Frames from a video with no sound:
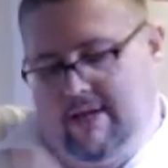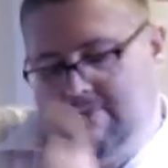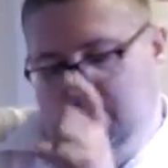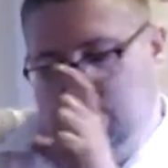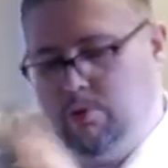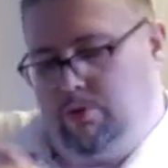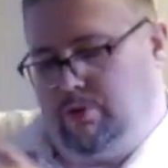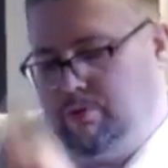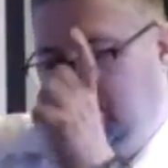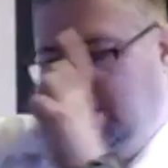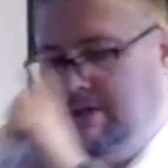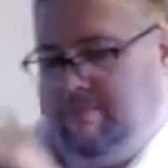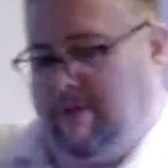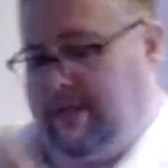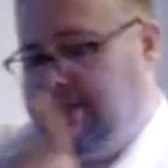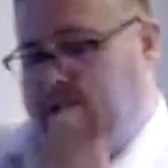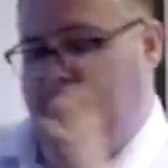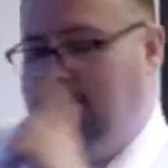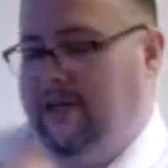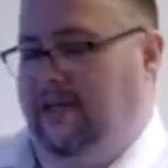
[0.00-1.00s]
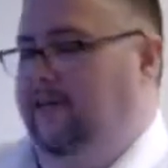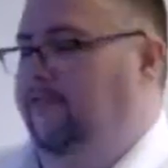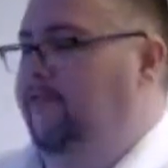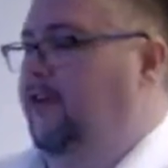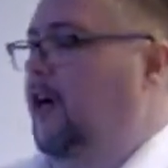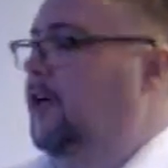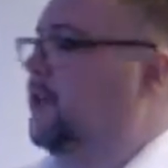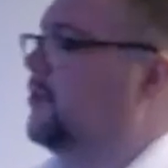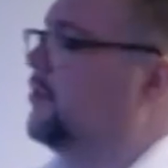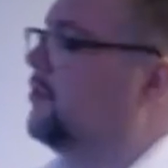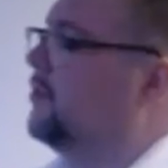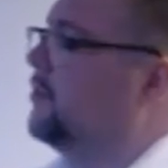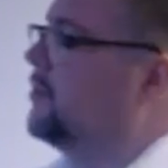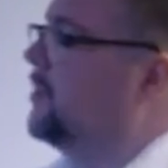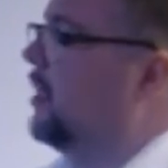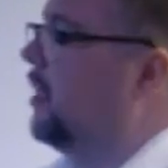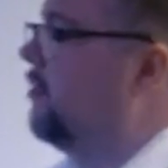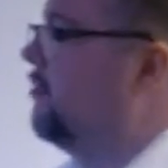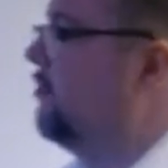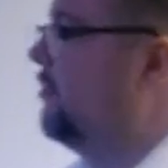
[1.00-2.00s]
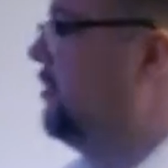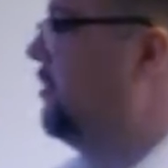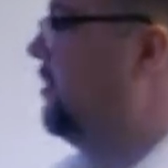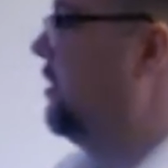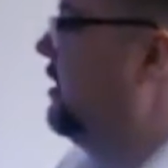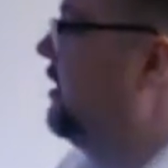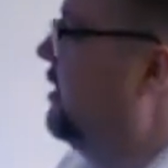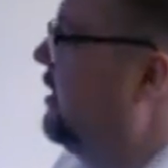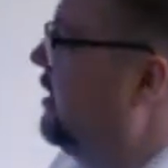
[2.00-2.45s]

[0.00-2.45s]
levels and we can actually make it faster and stuff. And